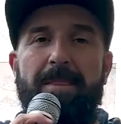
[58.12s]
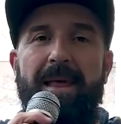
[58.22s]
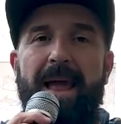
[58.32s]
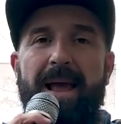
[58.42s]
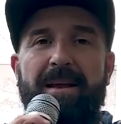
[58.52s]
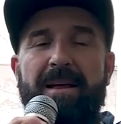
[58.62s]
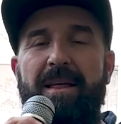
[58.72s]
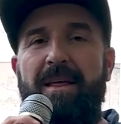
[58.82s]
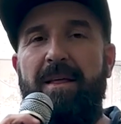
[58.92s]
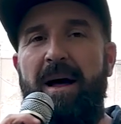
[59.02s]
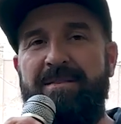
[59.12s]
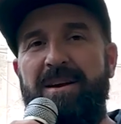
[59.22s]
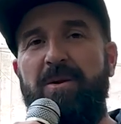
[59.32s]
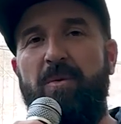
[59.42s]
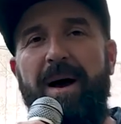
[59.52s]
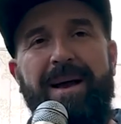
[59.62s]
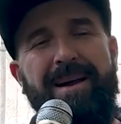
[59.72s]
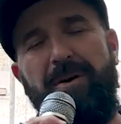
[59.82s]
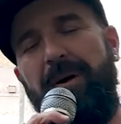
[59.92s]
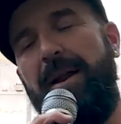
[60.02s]
and I'll tell you why. I
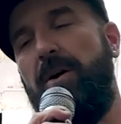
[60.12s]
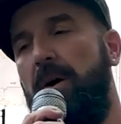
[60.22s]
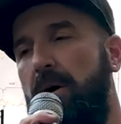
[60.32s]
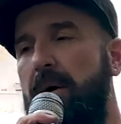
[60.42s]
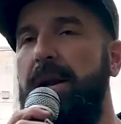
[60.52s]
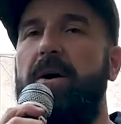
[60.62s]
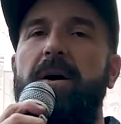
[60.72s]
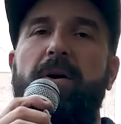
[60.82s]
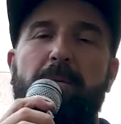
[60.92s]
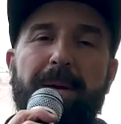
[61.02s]
know, I know, I know, I know.